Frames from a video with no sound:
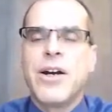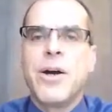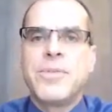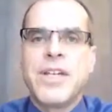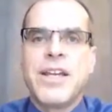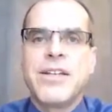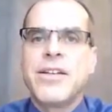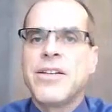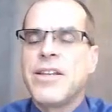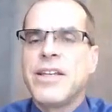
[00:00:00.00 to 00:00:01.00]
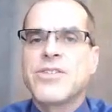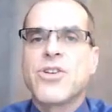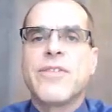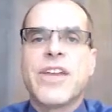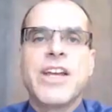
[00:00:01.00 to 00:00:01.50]
obtain the
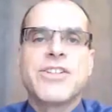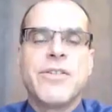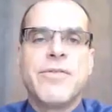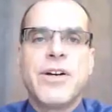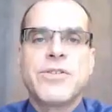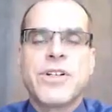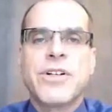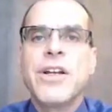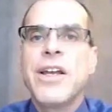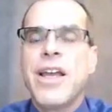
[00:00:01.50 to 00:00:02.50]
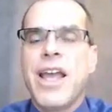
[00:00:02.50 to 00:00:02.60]
certification voucher